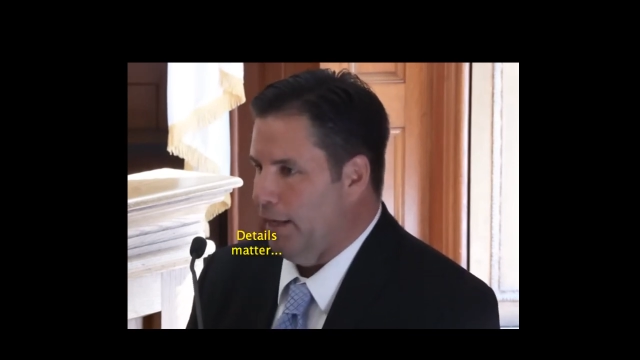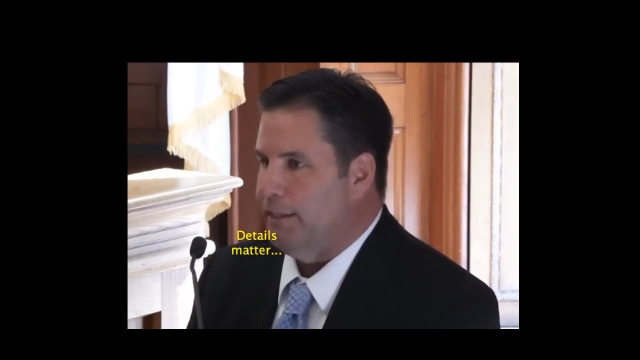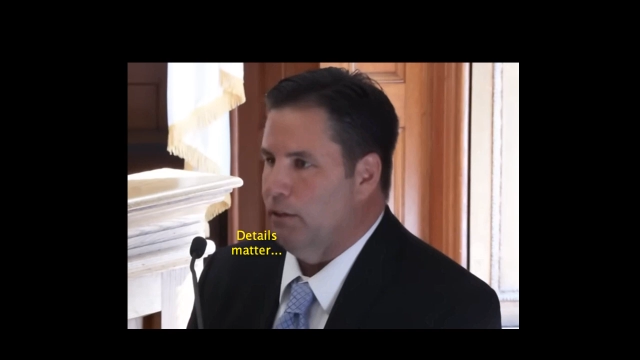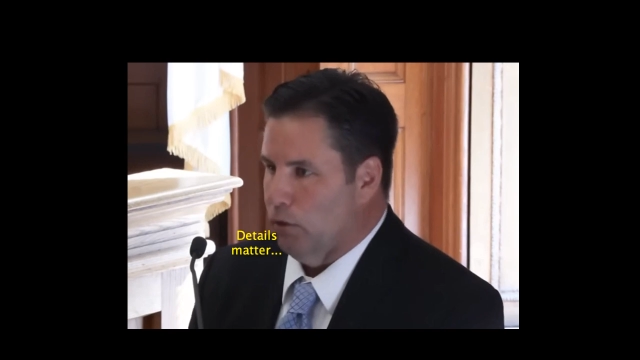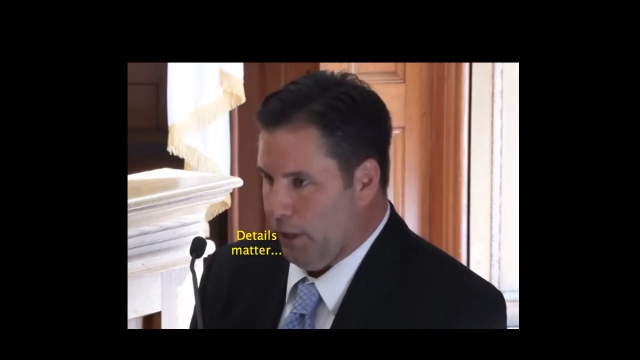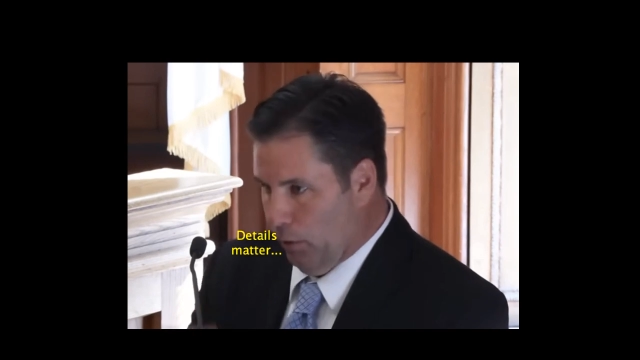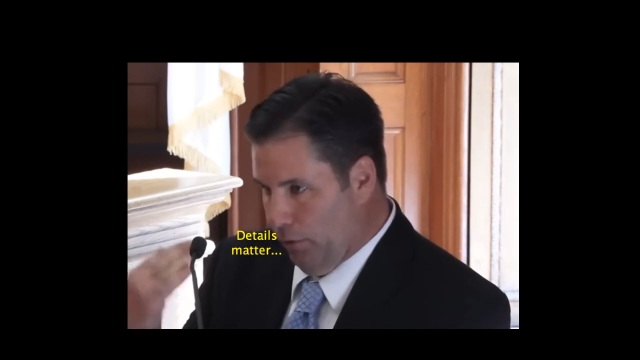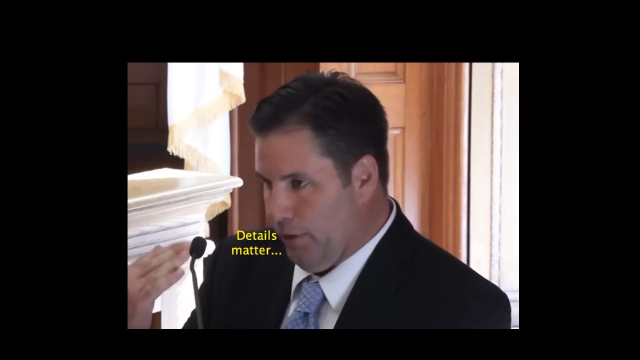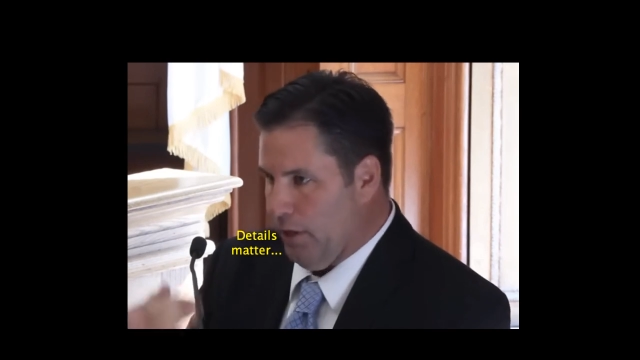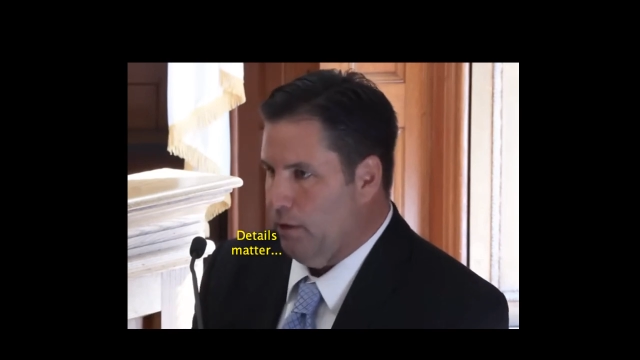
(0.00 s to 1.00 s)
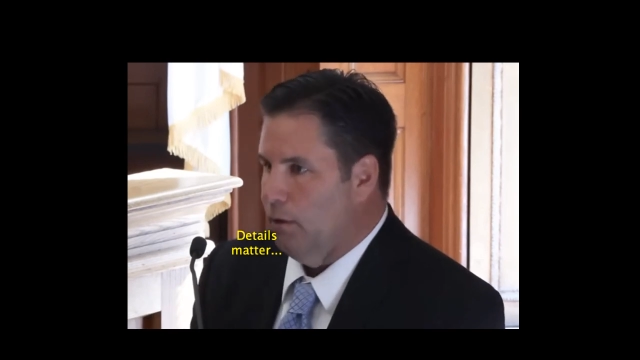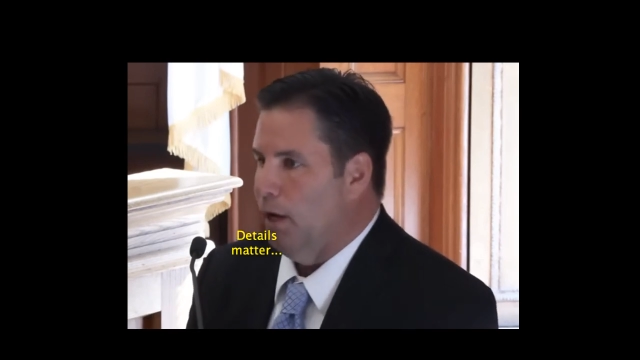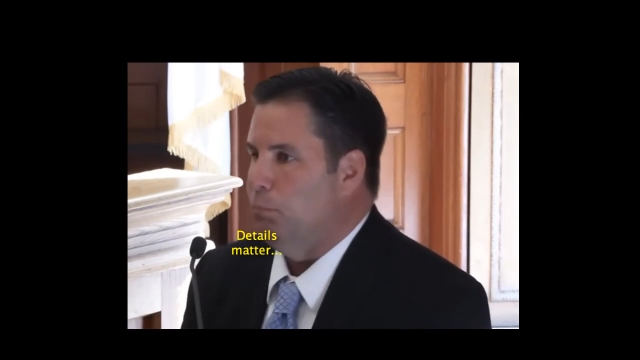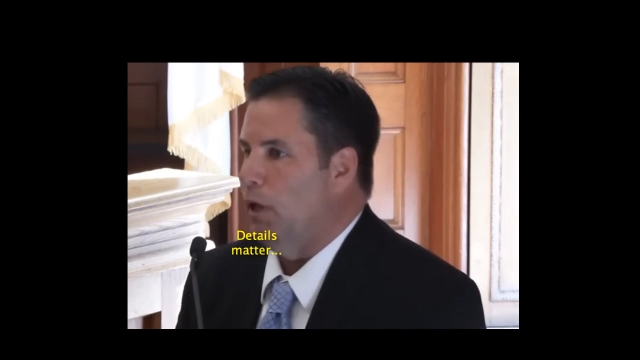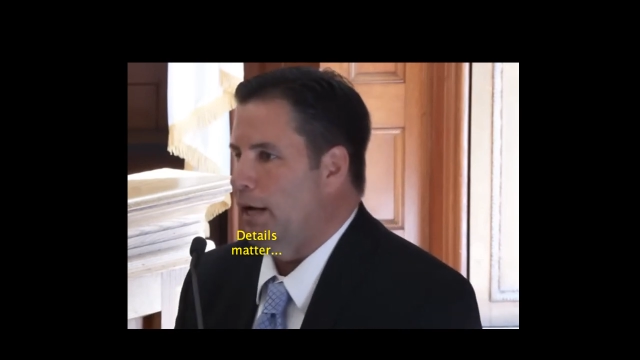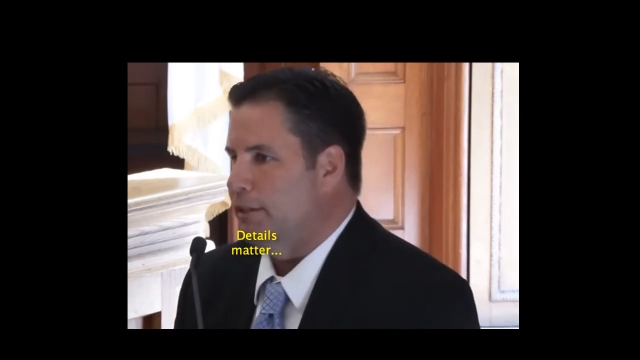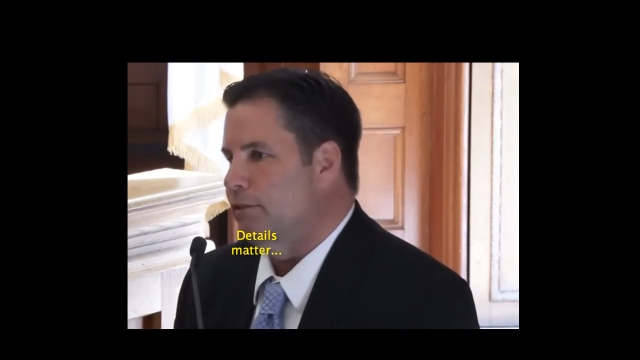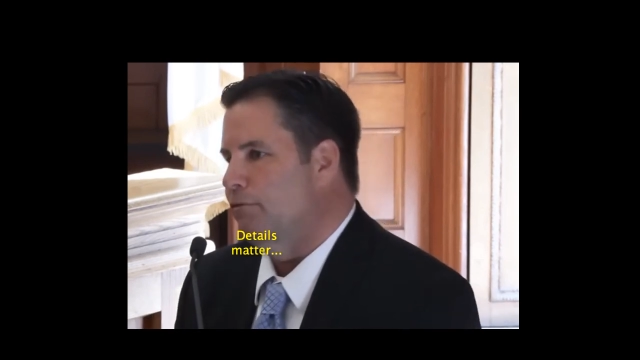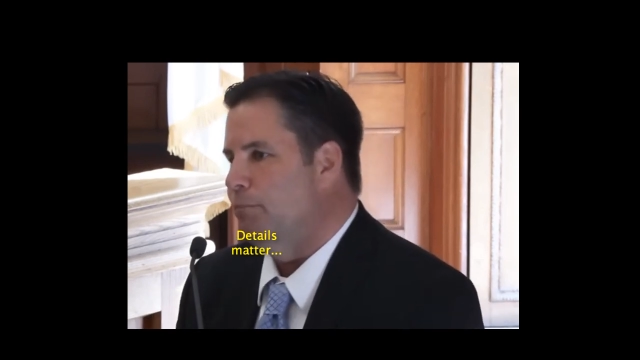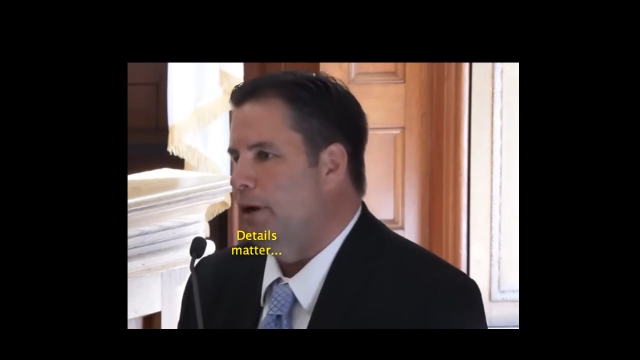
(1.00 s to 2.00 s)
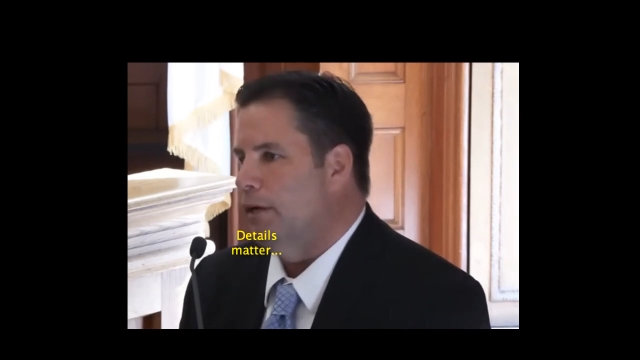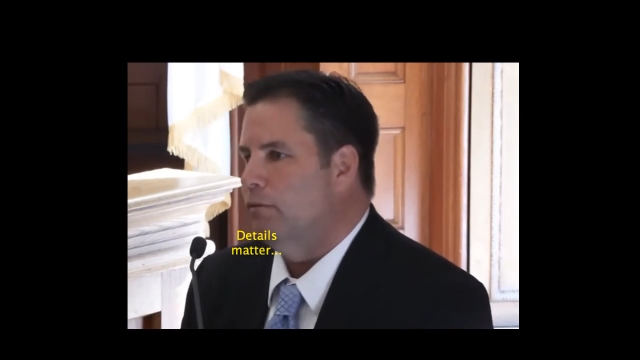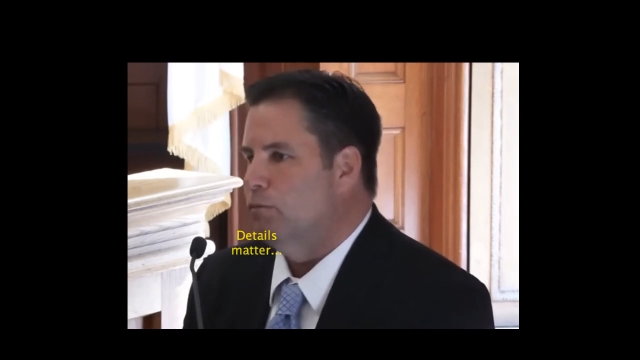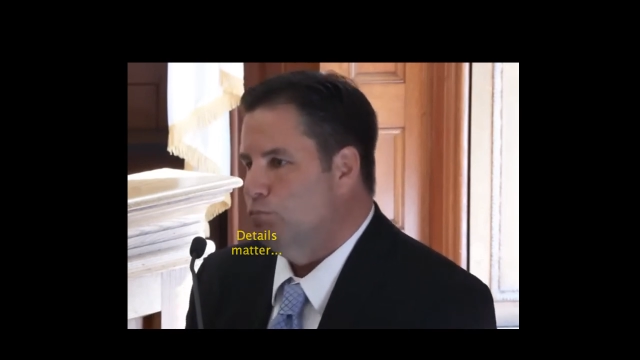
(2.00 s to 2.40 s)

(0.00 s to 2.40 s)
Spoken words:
I did look out the blinds of my